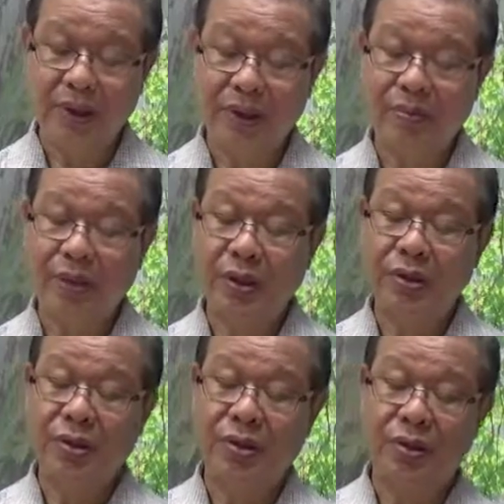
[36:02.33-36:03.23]
are
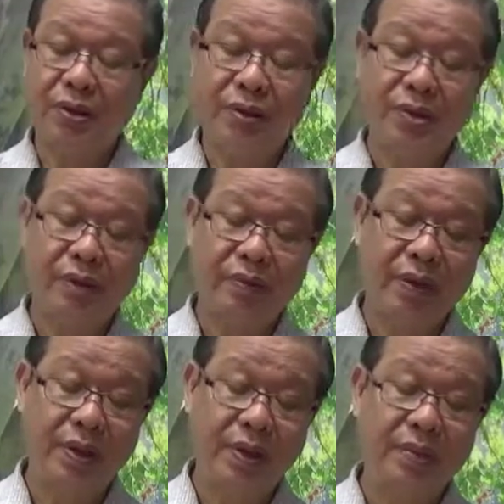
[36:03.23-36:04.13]
explanations on some
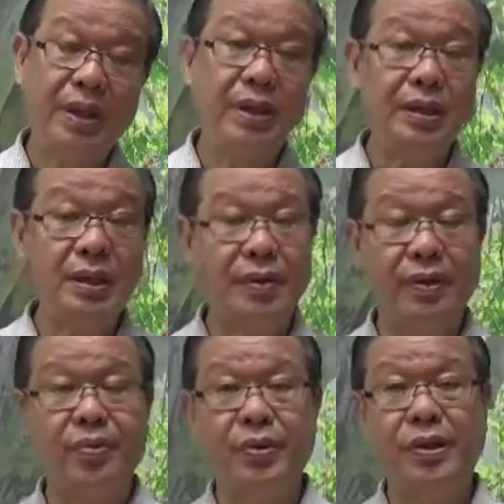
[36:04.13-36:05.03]
of the abilities
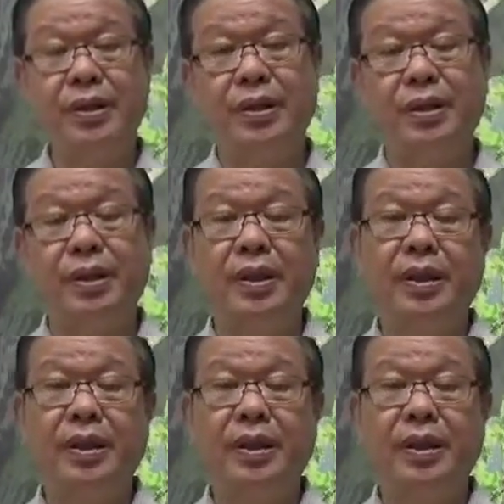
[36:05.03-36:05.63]
of the Buddha,